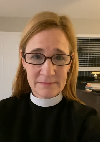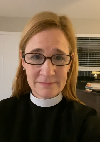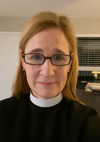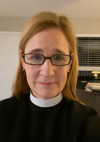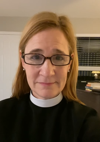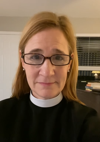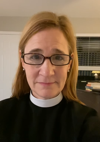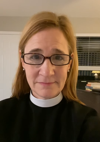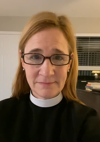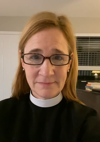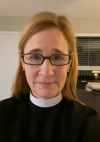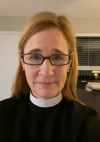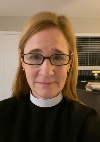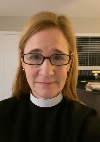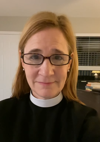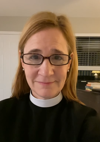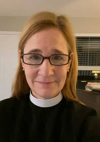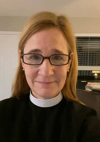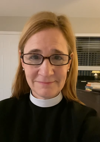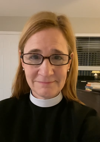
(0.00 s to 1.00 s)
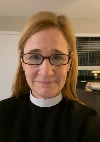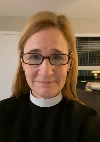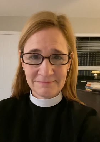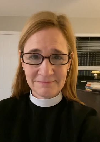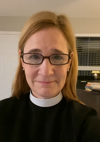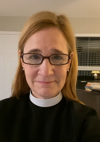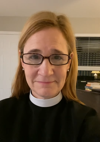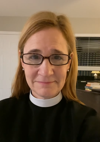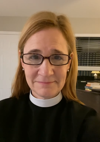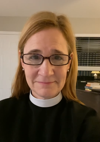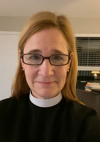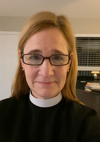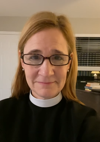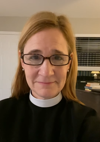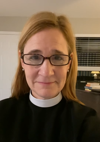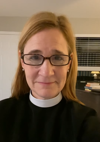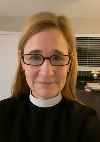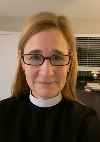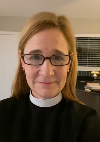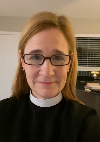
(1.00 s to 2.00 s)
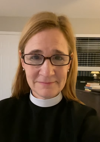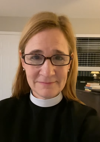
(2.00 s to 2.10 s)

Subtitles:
No one is speaking in this clip.